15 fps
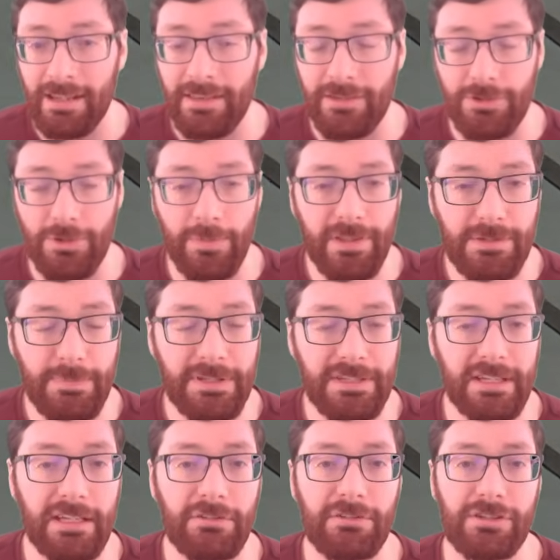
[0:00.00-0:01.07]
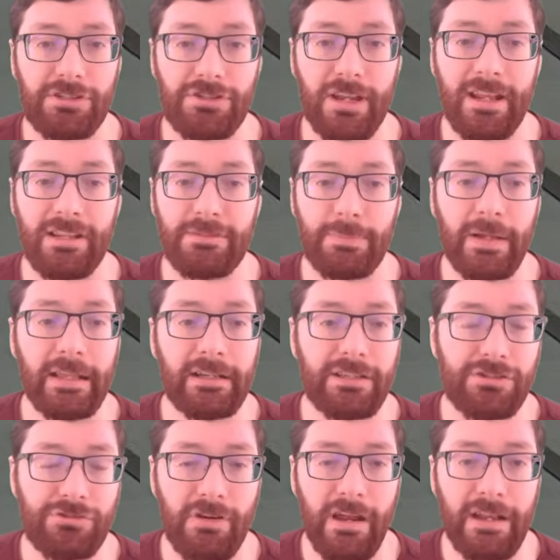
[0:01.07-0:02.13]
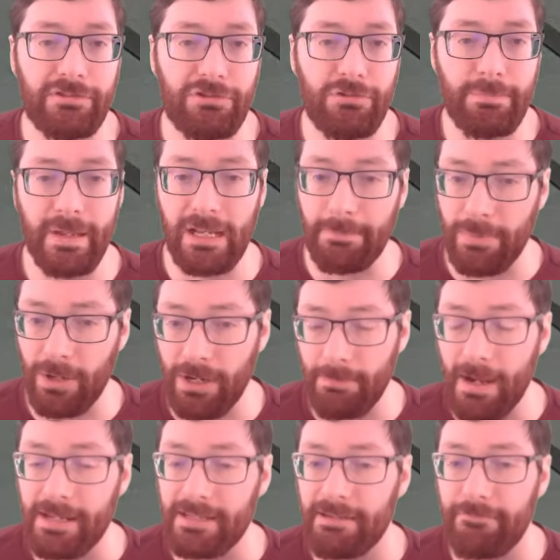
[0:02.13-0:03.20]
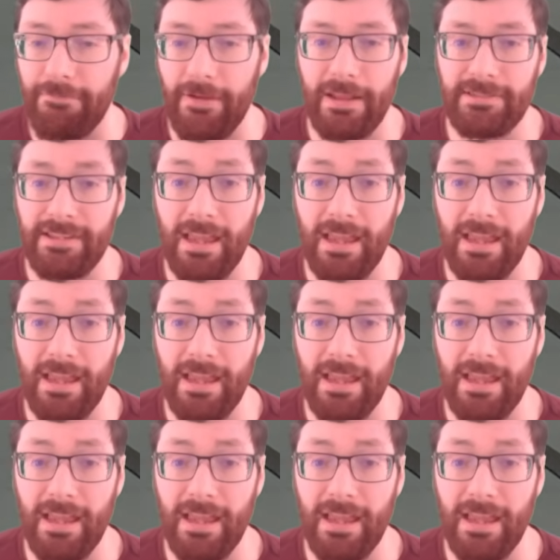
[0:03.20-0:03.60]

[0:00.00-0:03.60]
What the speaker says: And so in this particular exchange, Branden is trying to pick apart my defense,